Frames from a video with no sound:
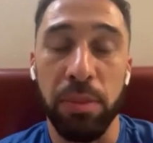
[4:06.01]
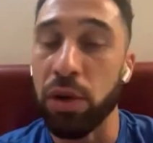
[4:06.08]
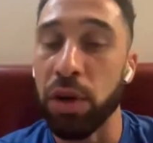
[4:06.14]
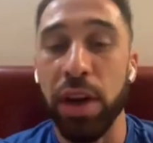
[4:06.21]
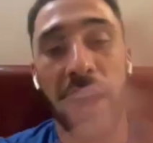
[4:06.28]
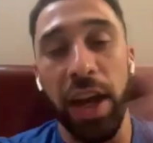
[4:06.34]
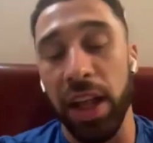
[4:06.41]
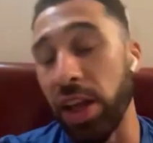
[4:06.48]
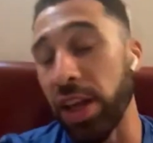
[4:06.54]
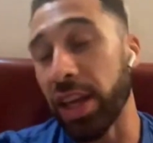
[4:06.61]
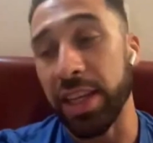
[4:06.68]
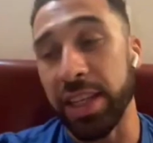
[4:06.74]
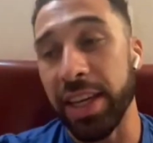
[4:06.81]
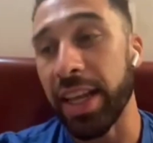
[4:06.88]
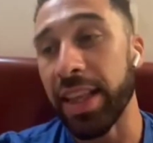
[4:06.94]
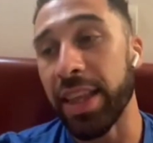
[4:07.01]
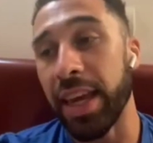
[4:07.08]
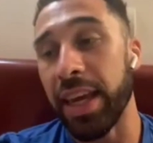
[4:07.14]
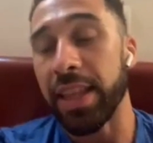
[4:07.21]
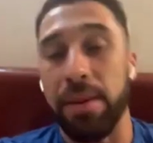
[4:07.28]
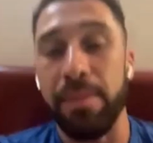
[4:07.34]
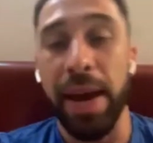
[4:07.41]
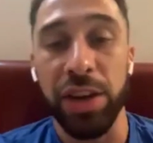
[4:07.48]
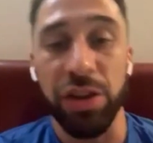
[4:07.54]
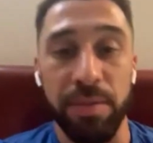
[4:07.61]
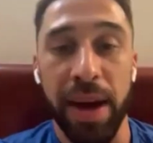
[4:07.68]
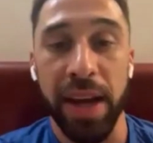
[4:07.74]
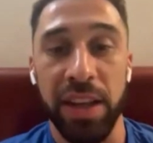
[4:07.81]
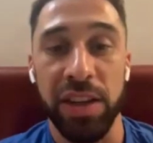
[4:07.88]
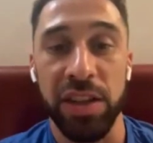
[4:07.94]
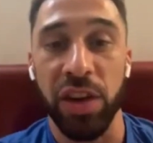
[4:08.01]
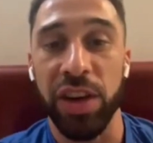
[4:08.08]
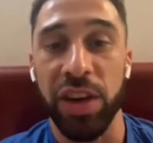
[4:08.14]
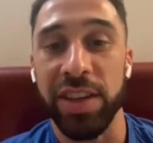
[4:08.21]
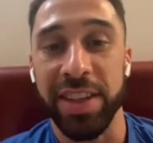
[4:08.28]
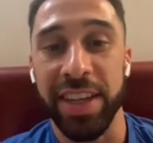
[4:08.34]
But like you said, they make tremendous noise.